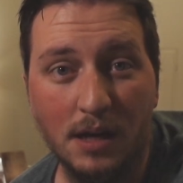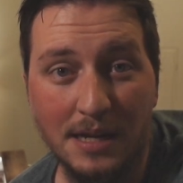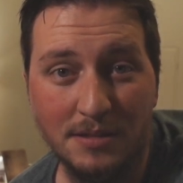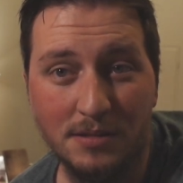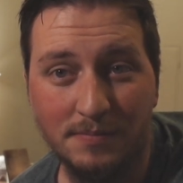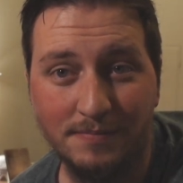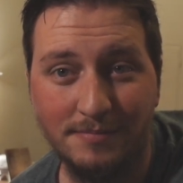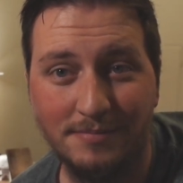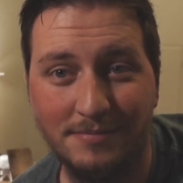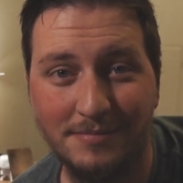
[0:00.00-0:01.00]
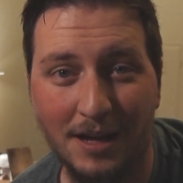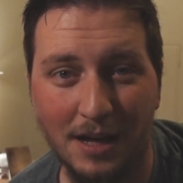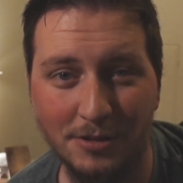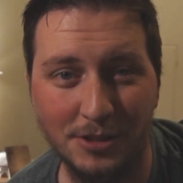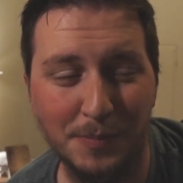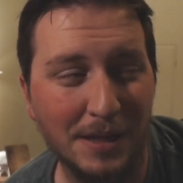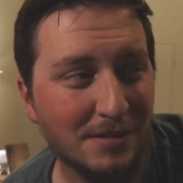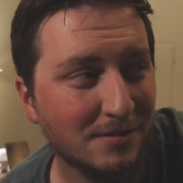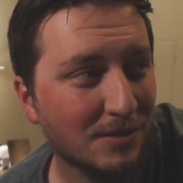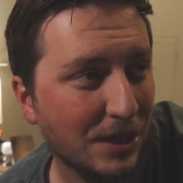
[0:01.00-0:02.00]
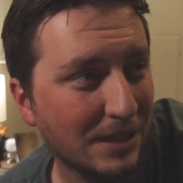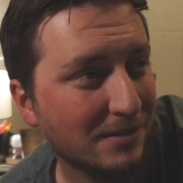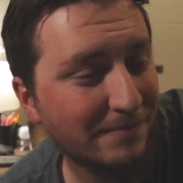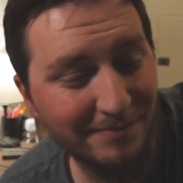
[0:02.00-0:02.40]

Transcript: guys, I just spent like